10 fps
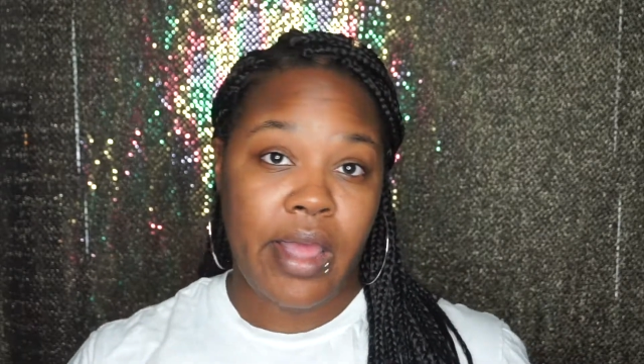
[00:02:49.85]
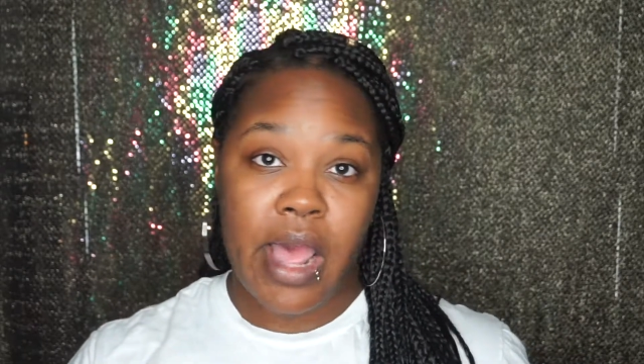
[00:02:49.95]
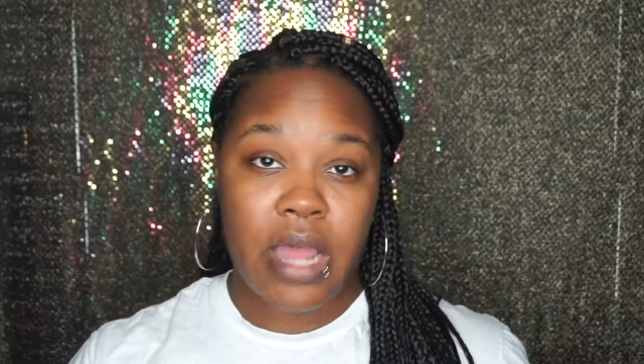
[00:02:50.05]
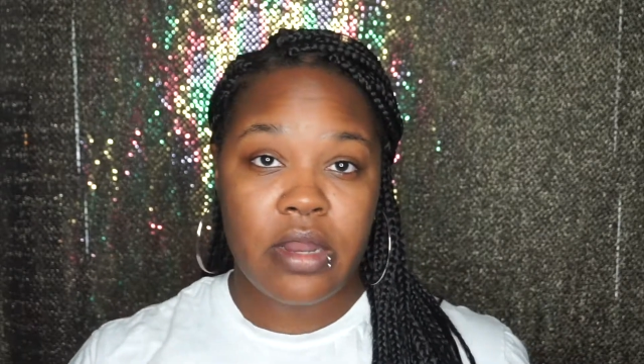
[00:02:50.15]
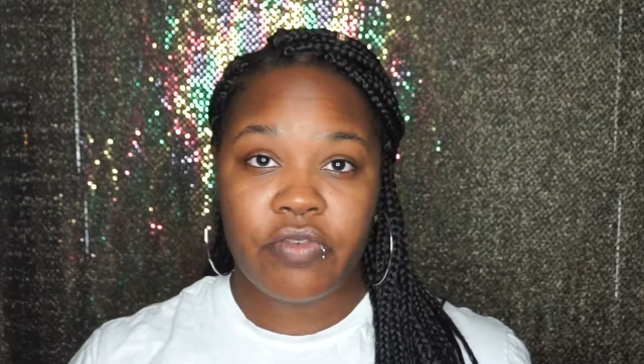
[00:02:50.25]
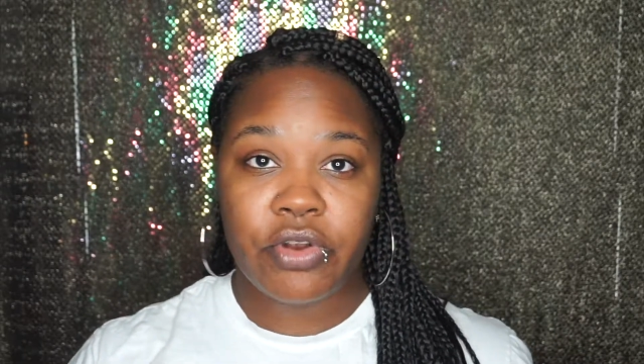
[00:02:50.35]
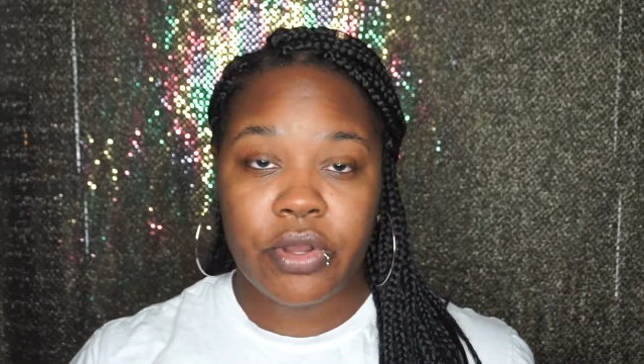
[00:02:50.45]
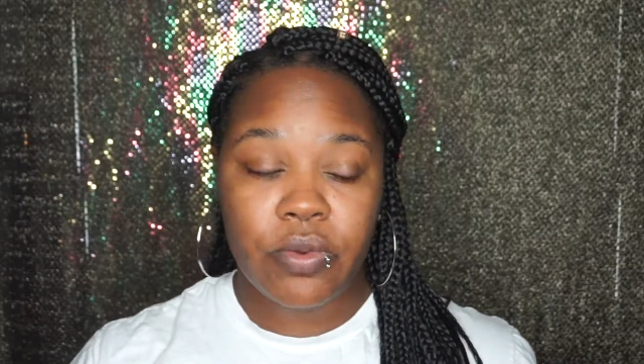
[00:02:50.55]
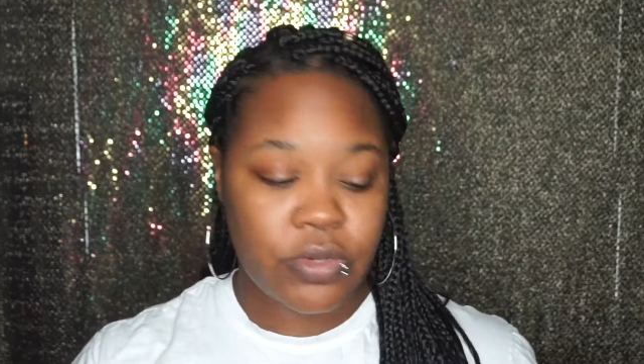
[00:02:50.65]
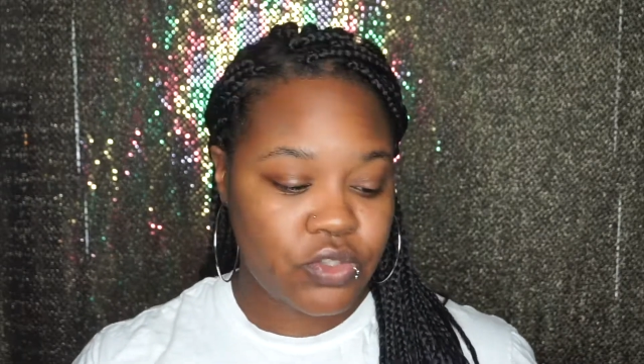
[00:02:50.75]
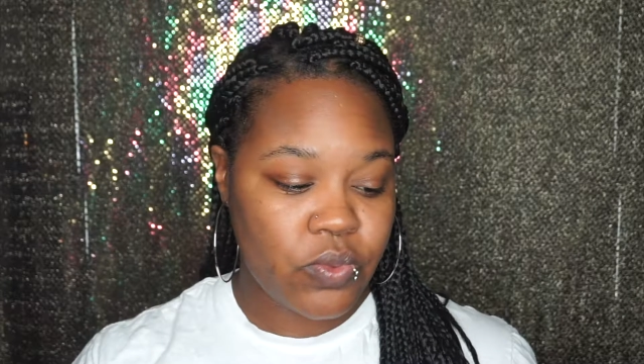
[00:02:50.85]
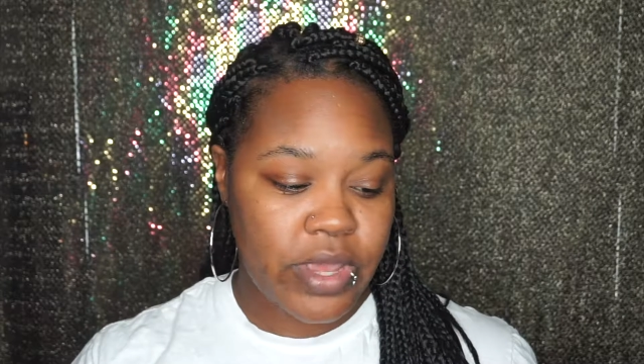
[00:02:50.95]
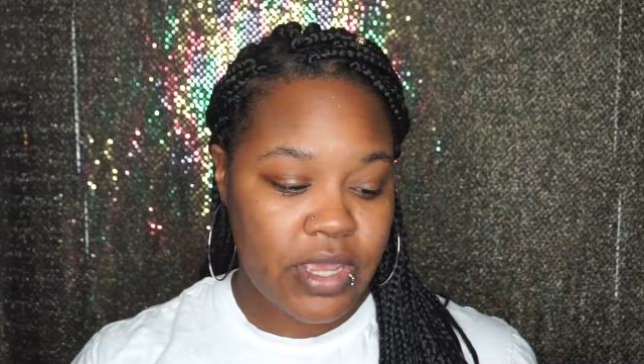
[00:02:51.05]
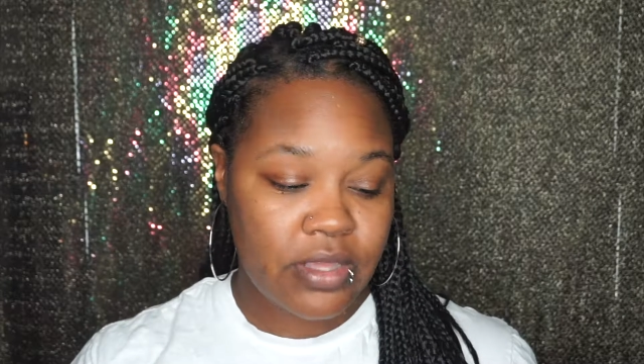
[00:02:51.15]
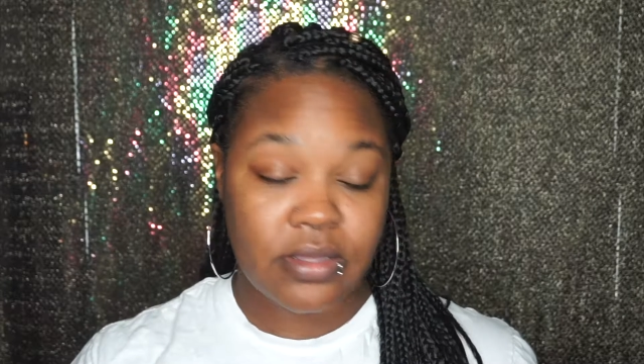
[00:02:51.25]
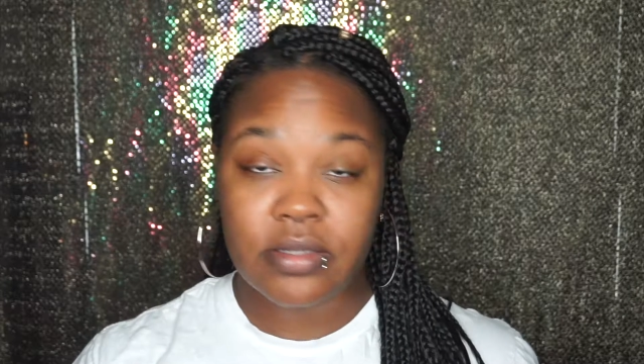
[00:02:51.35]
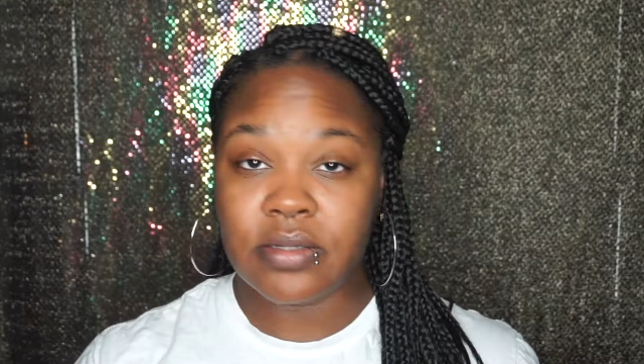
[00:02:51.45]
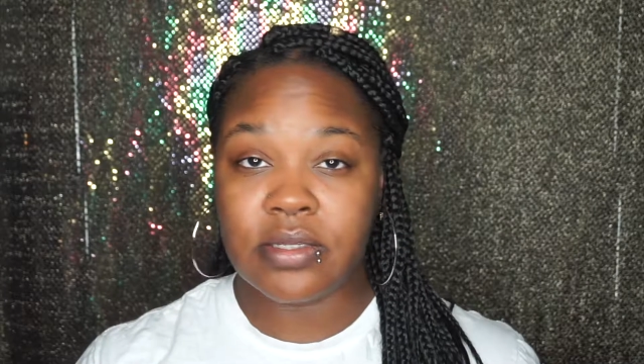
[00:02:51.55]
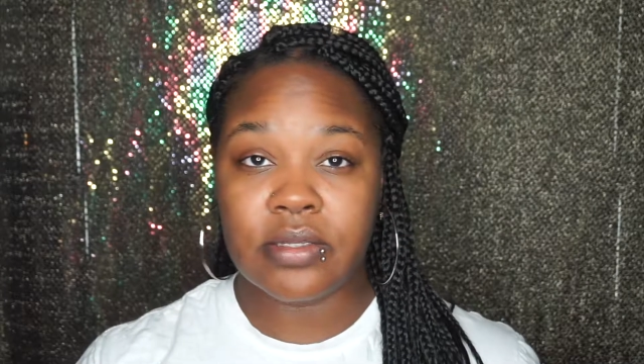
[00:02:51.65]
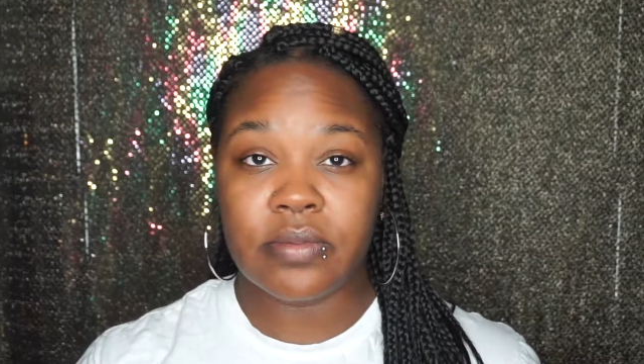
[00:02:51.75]
I never know which way
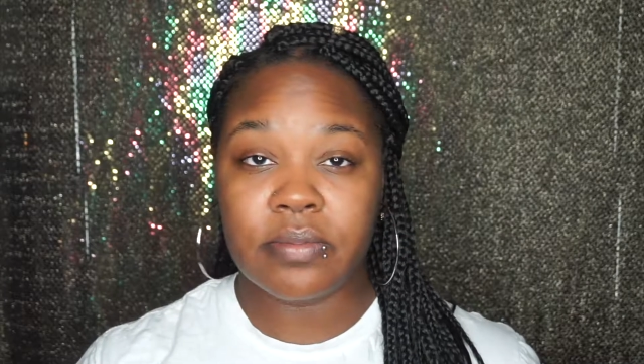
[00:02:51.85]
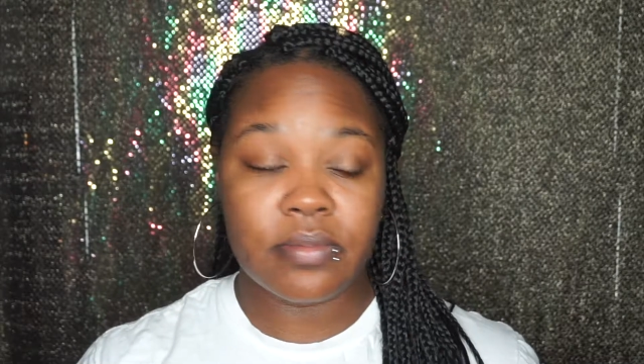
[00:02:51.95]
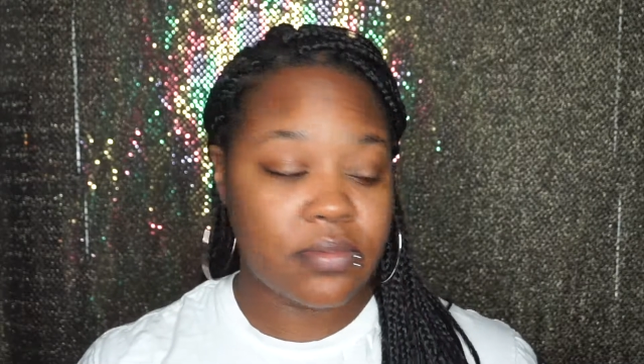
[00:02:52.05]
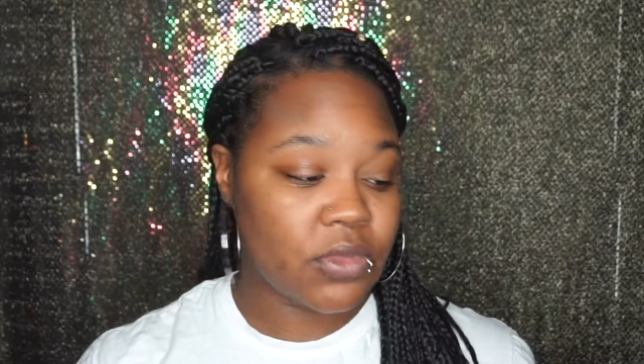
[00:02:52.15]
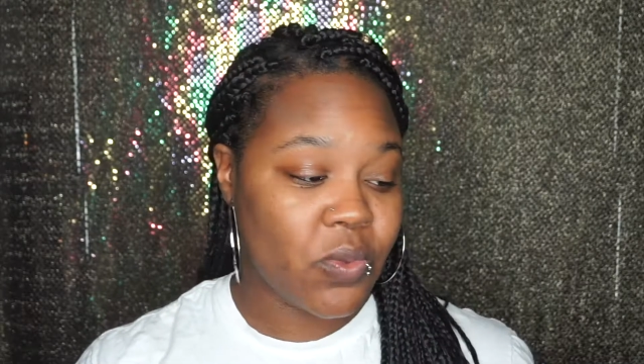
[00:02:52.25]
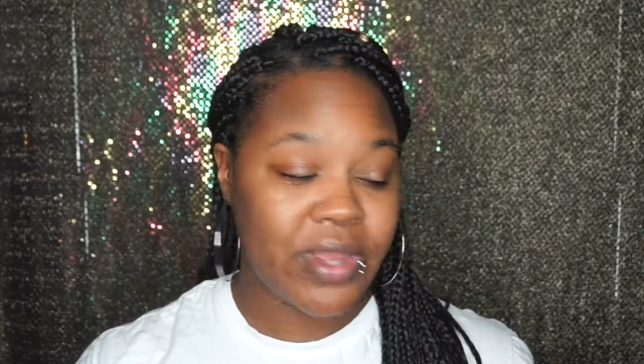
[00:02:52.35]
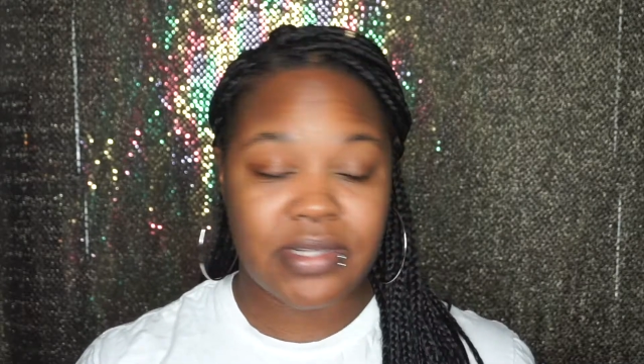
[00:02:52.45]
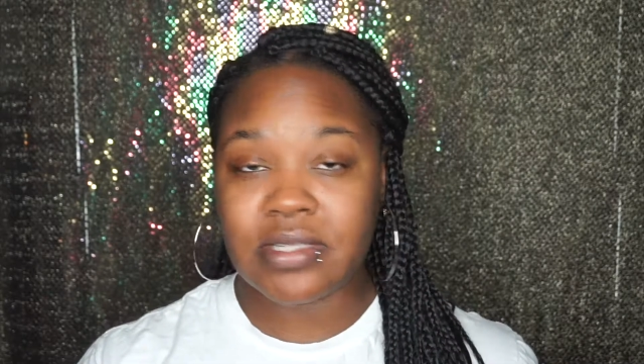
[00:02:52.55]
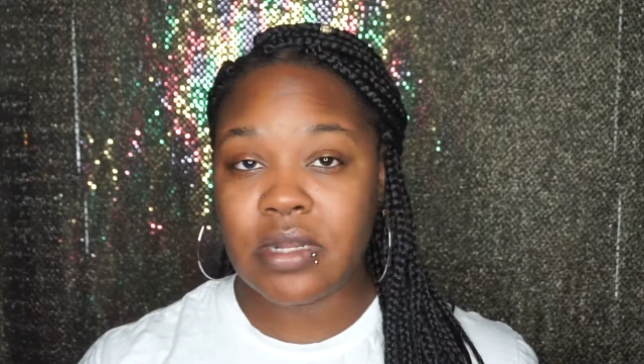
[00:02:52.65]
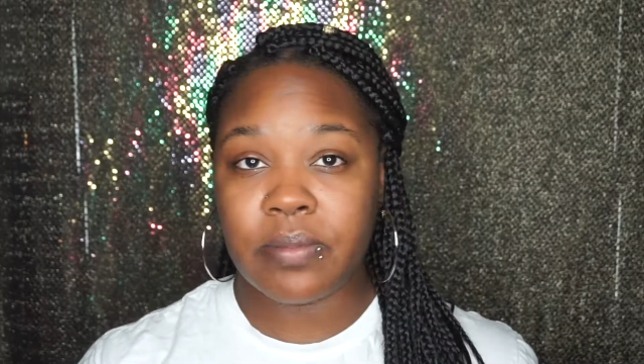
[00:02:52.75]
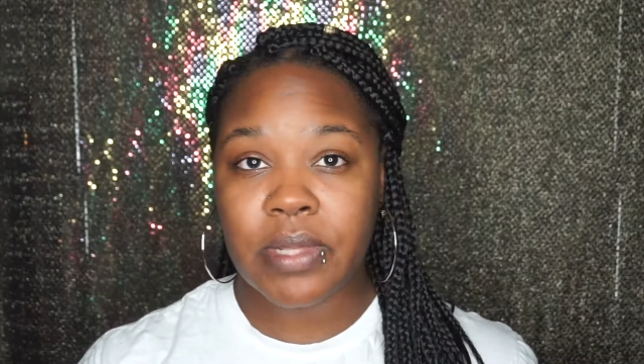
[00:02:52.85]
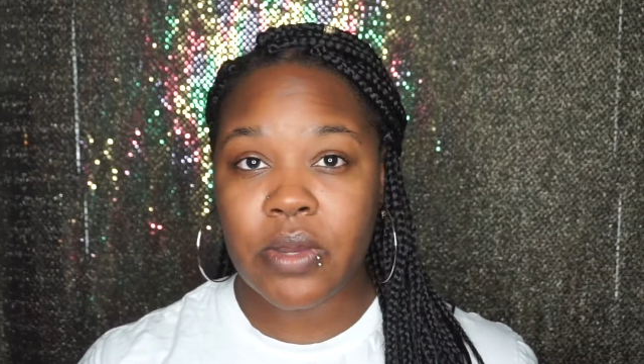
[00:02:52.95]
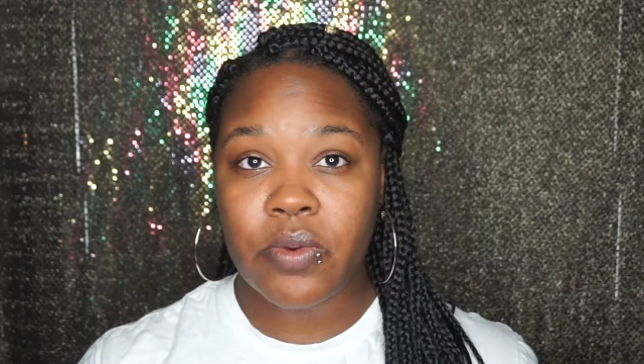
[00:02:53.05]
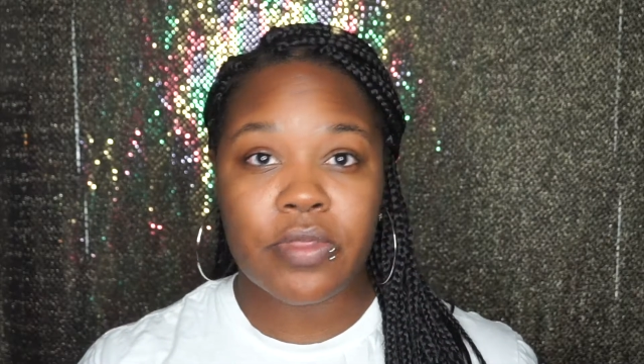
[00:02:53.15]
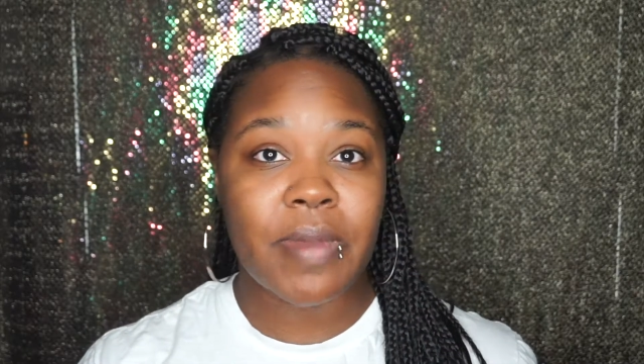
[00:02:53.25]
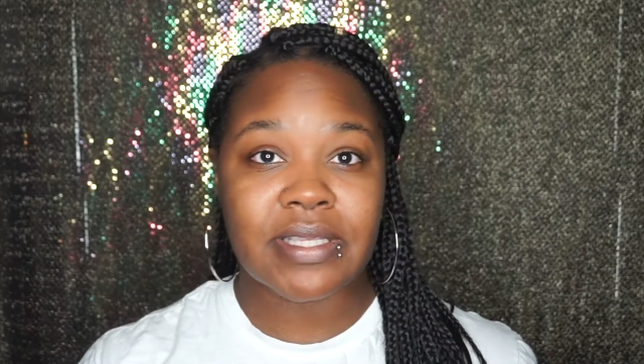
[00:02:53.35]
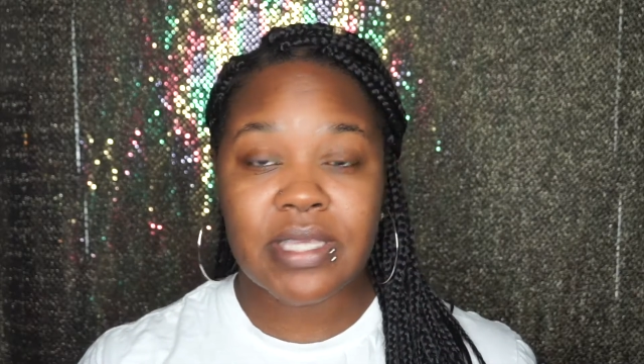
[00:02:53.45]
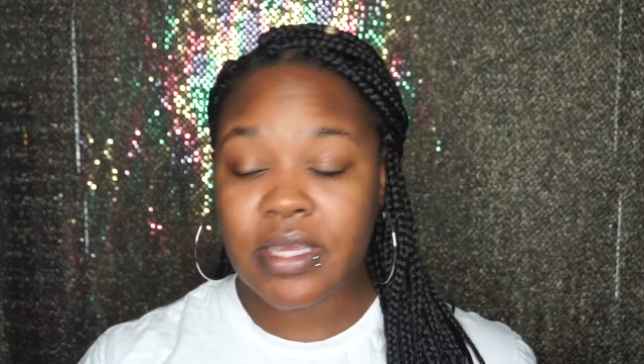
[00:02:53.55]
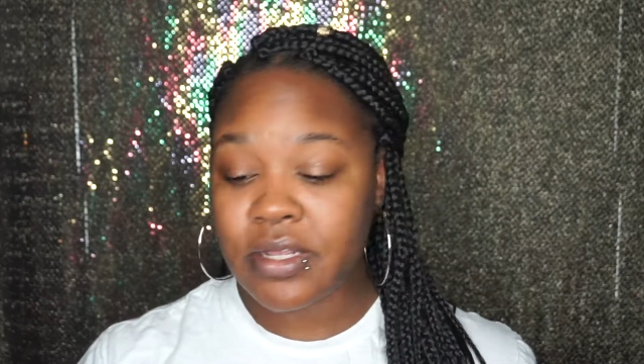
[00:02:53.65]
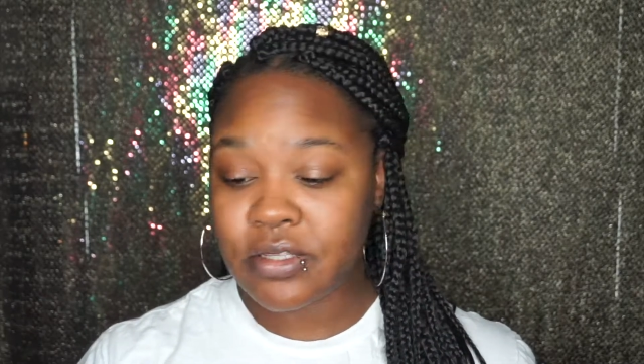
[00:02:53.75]
the wind is gonna blow with my
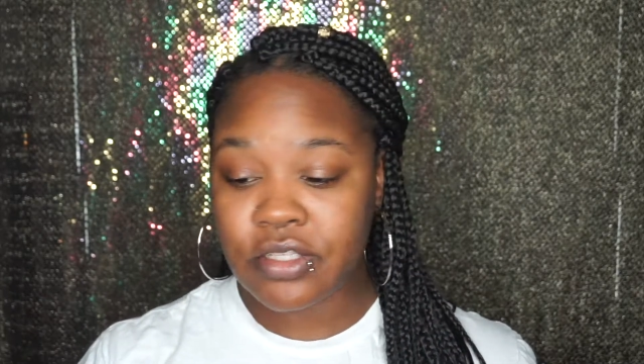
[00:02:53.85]
skin,